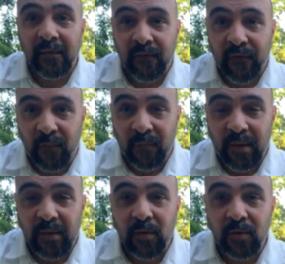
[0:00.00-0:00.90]
from,
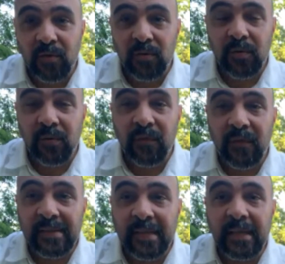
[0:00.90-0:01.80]
you're
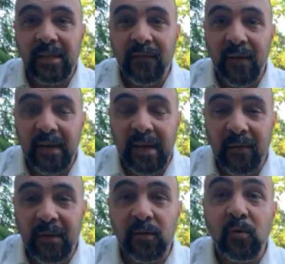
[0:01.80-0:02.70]
visiting your veterinarian,